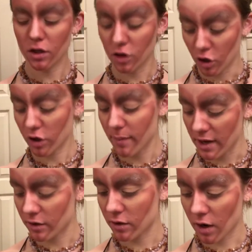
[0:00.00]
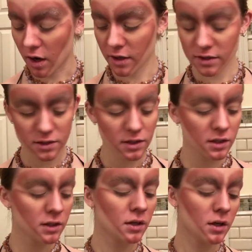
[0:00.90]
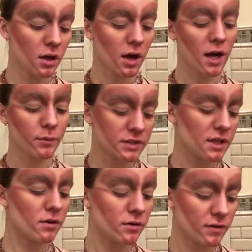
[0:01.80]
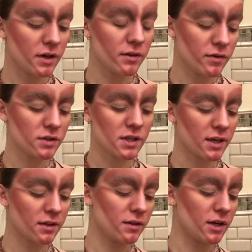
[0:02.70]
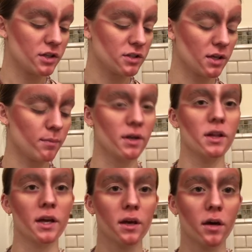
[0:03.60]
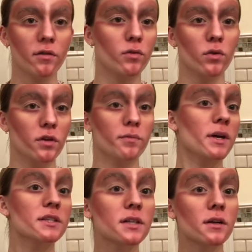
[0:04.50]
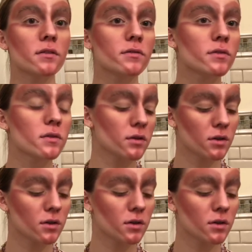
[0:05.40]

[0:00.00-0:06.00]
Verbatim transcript: look better. Honestly, I was terrified for a second that I just made a fool of myself.